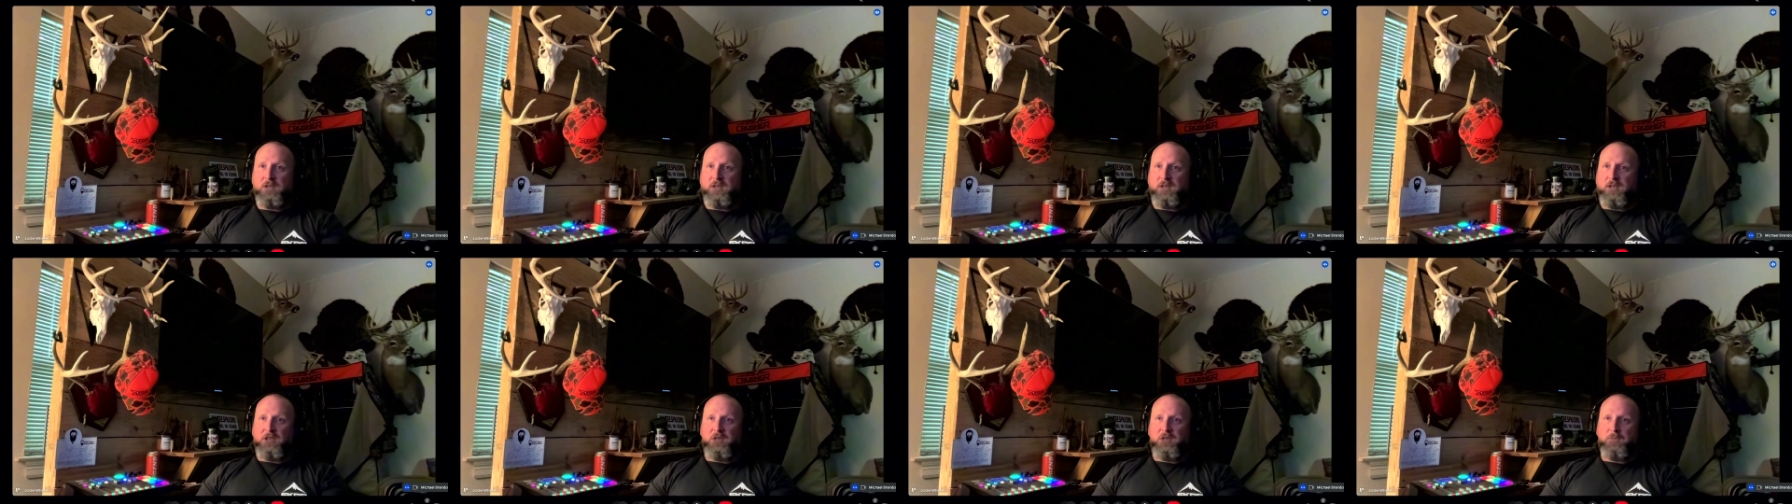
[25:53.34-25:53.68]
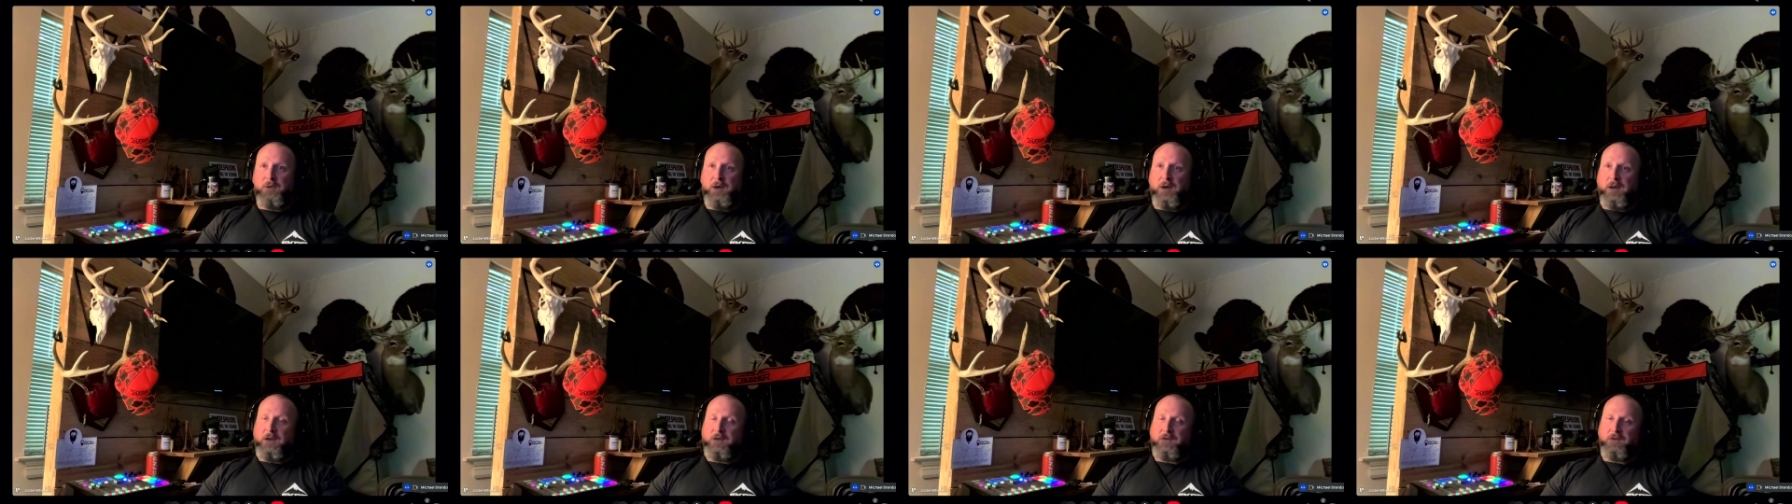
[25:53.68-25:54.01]
and just
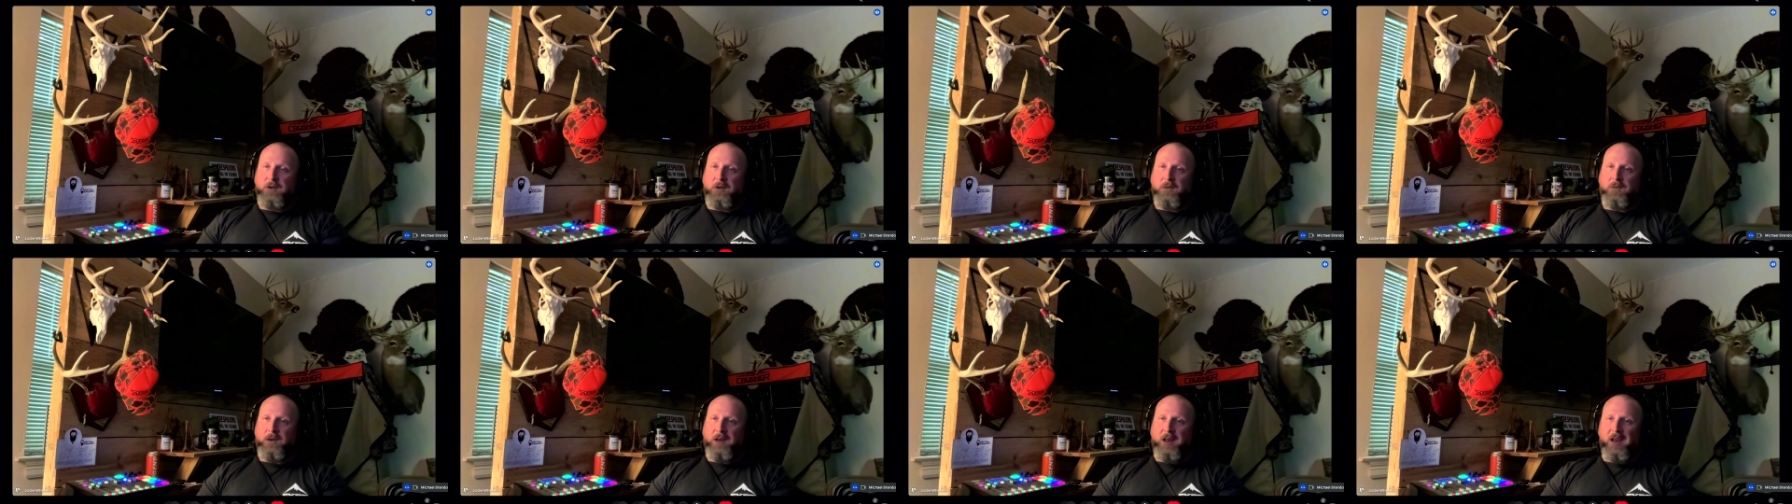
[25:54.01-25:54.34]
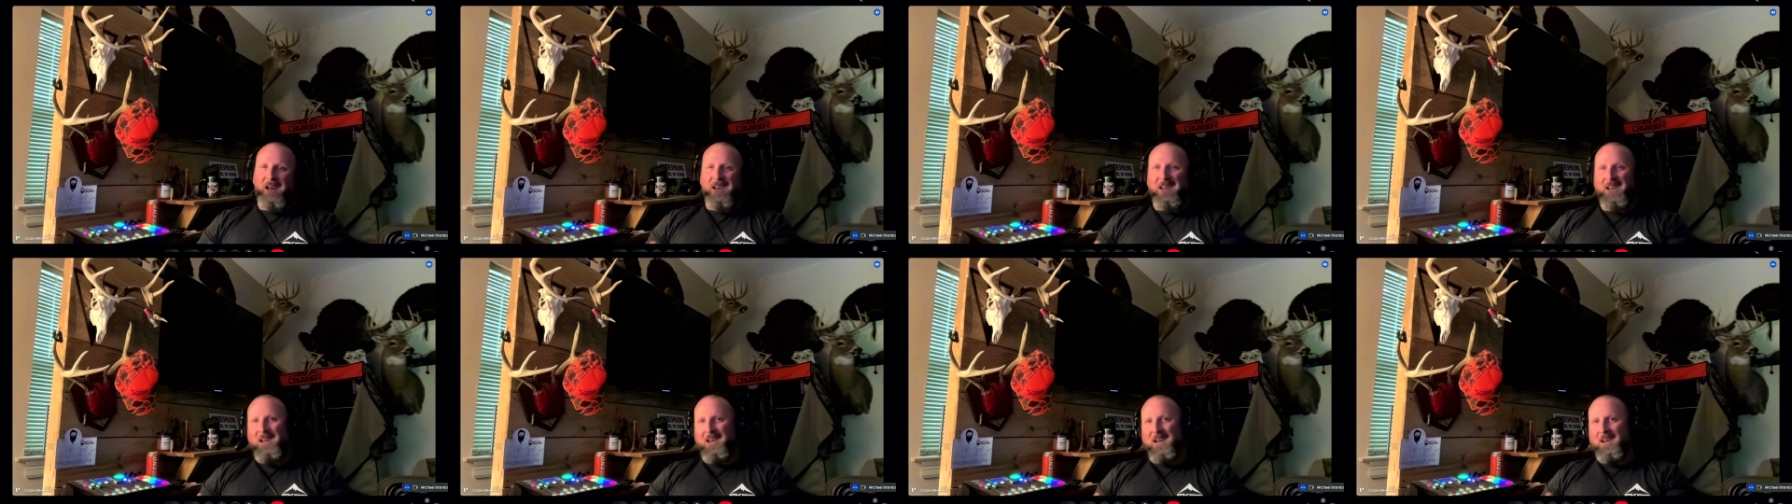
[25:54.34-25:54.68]
pick a tree and be
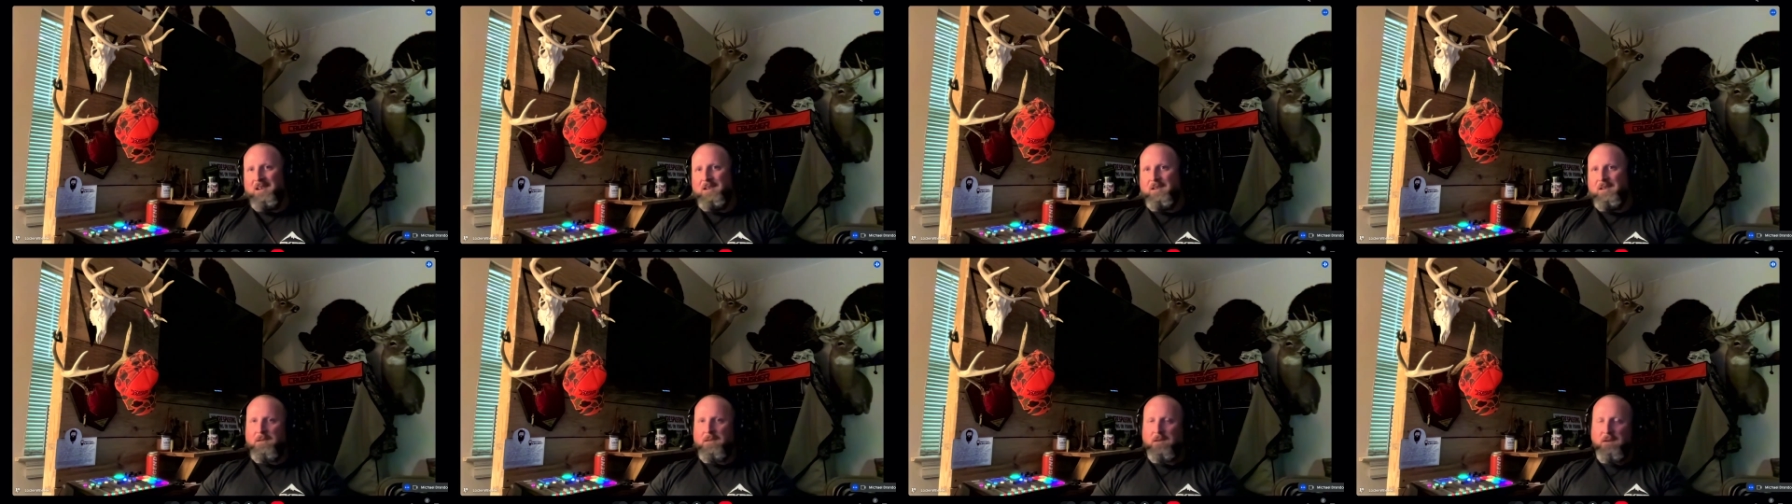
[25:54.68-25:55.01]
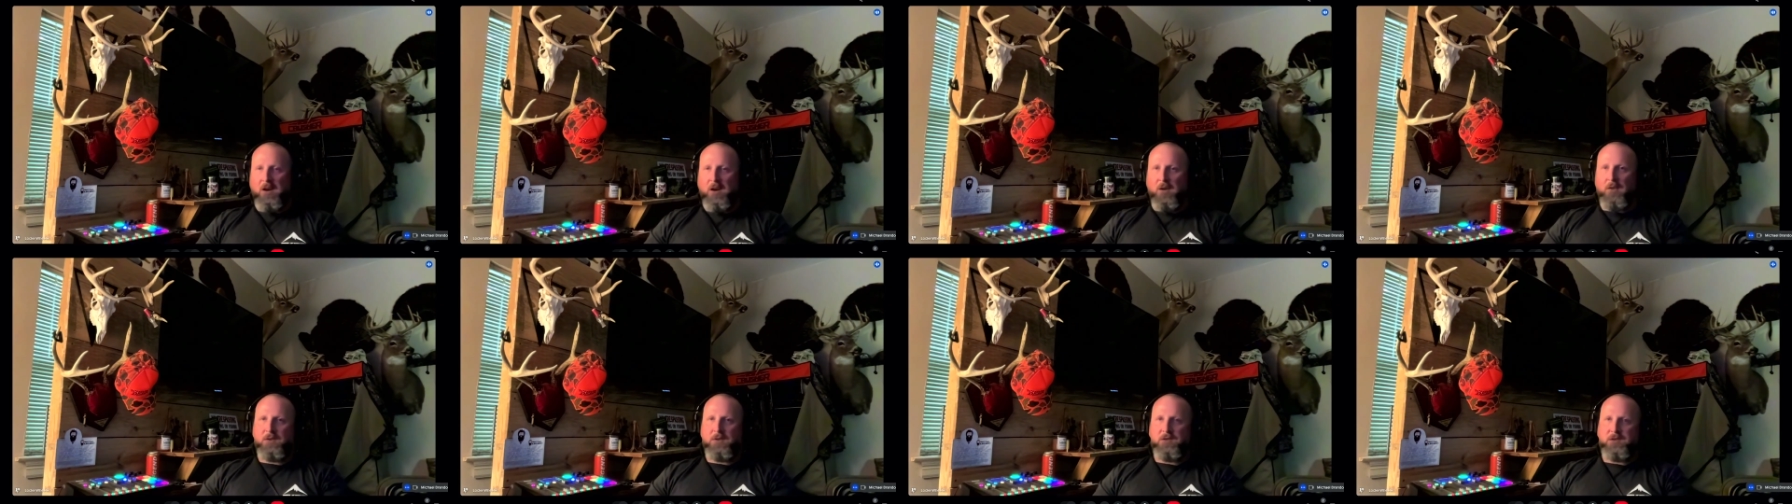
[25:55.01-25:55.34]
like,
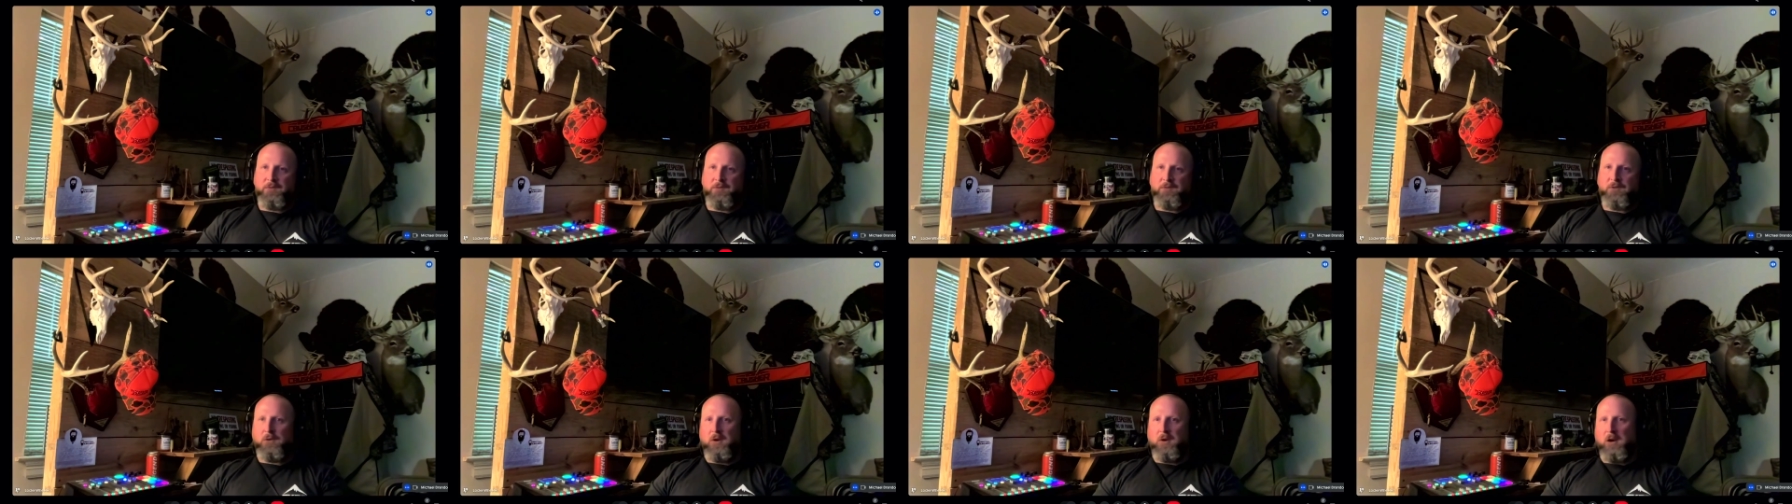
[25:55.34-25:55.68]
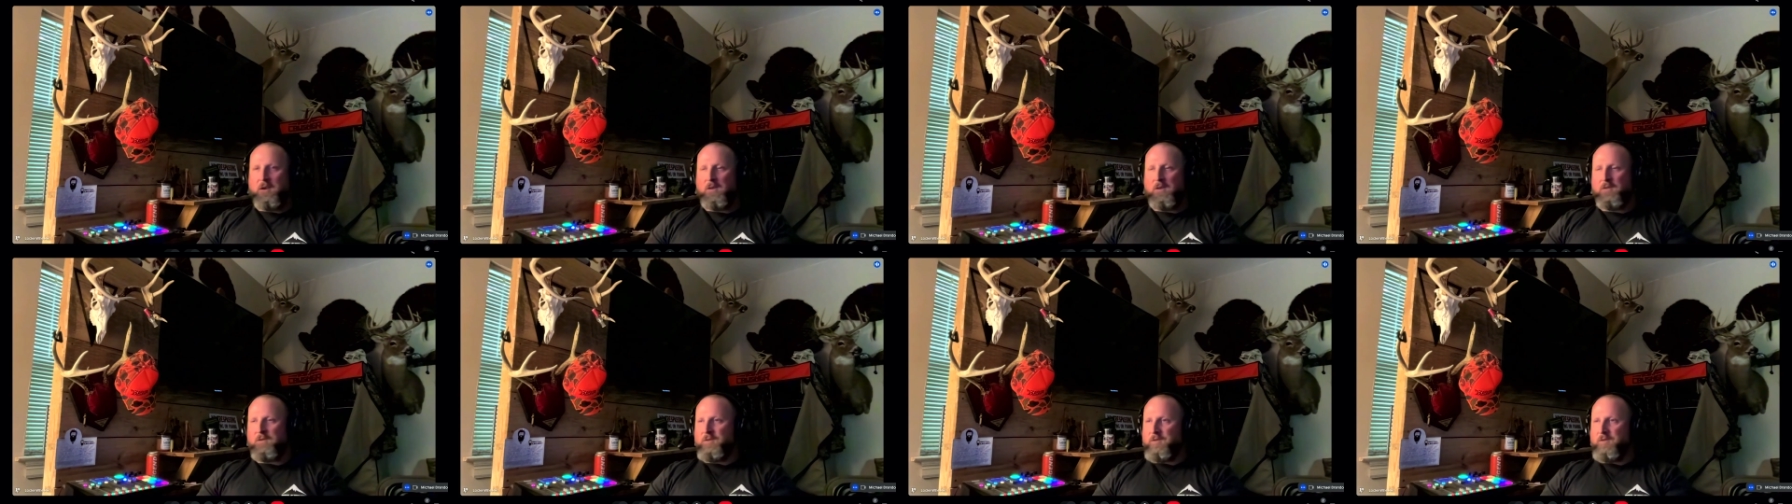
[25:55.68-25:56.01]
there's a few
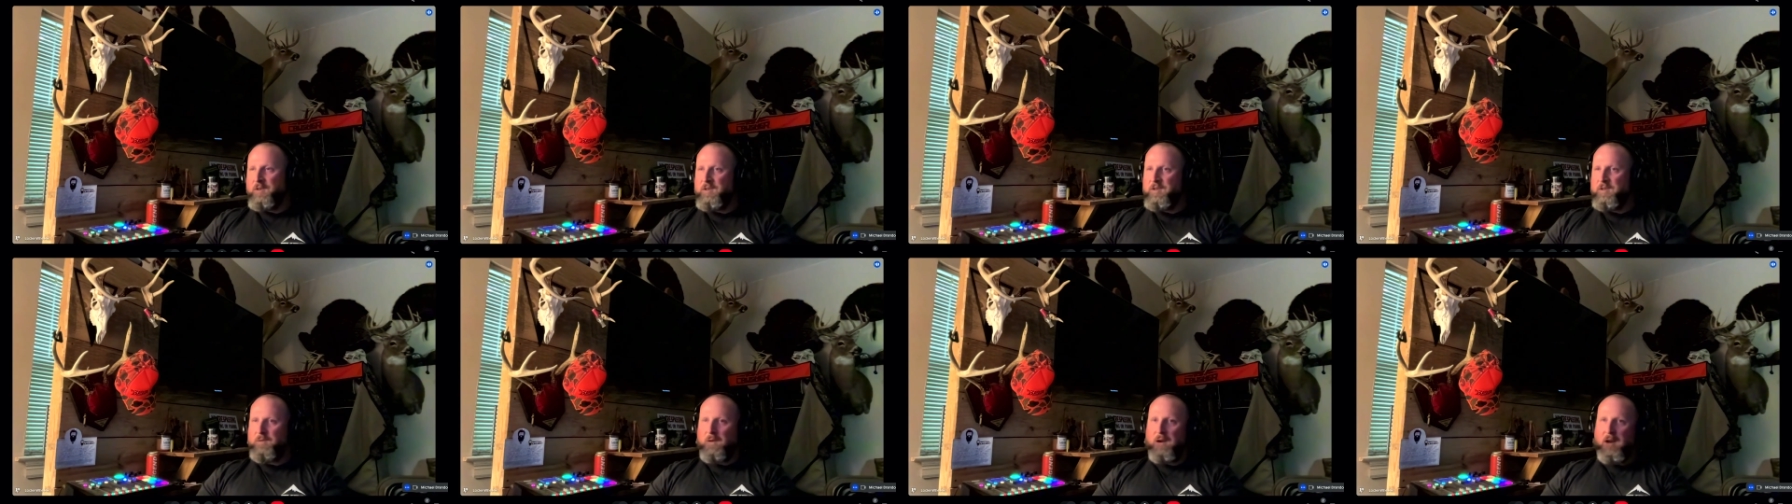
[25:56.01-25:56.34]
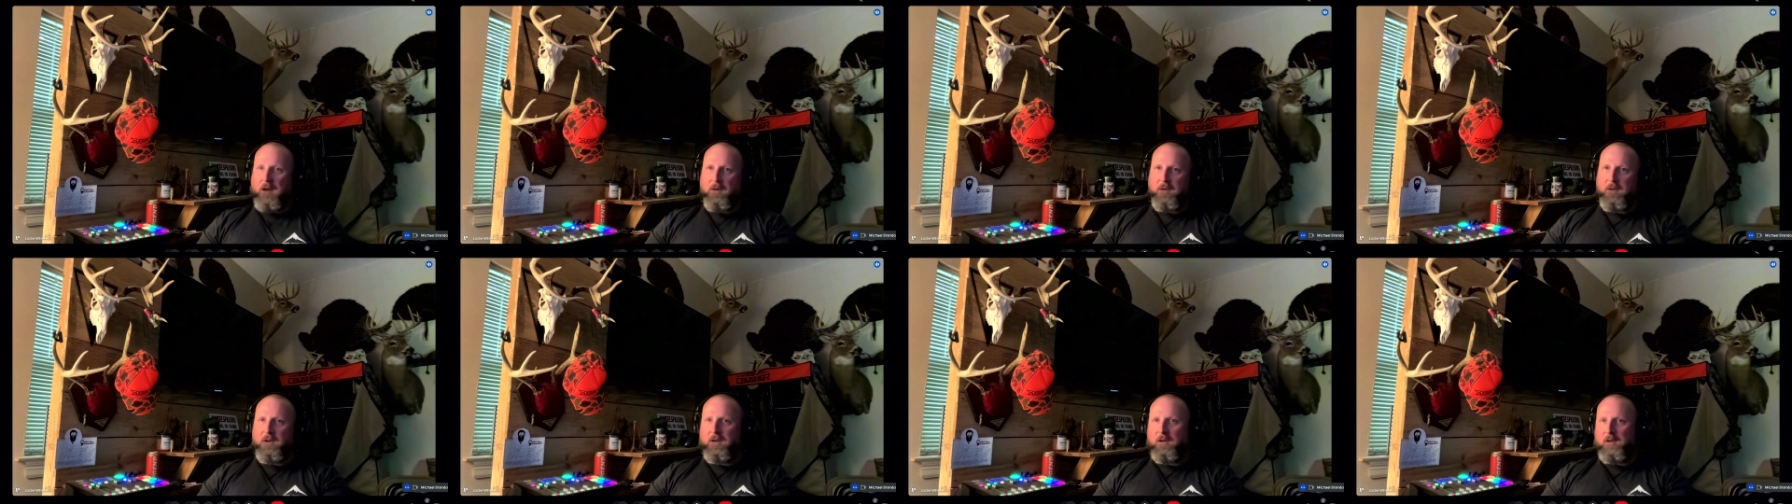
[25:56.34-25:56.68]
acorn trees around
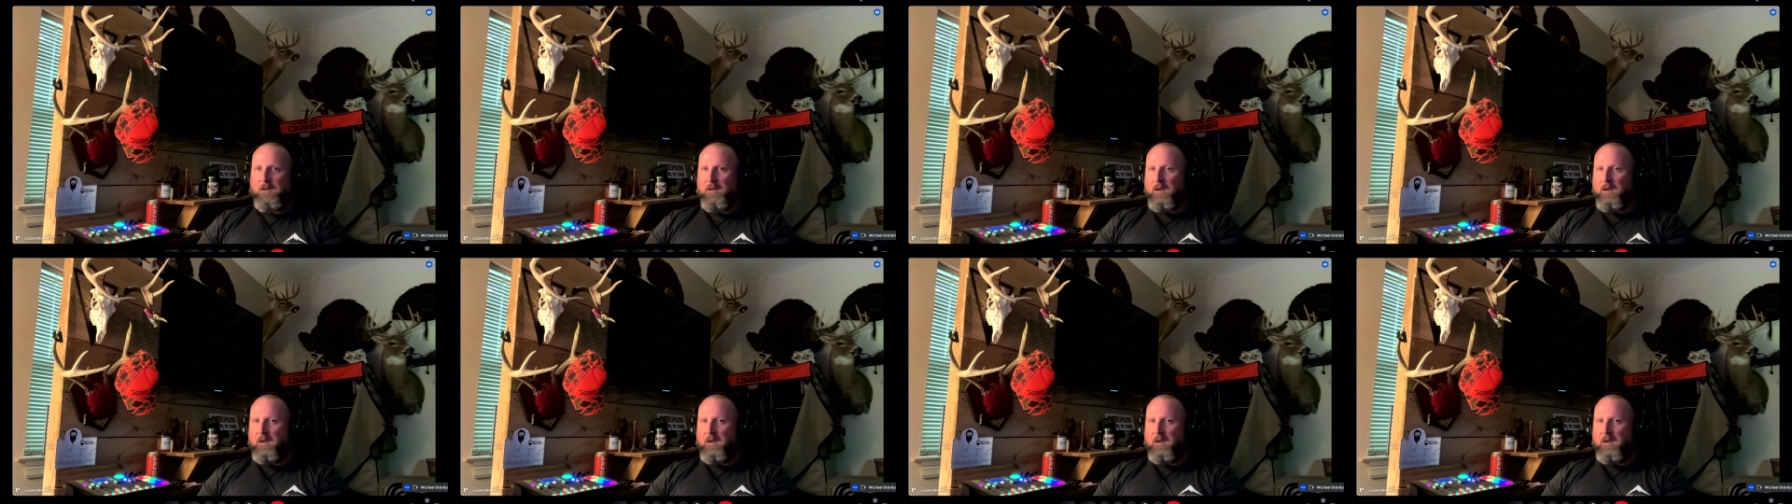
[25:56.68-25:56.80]
here.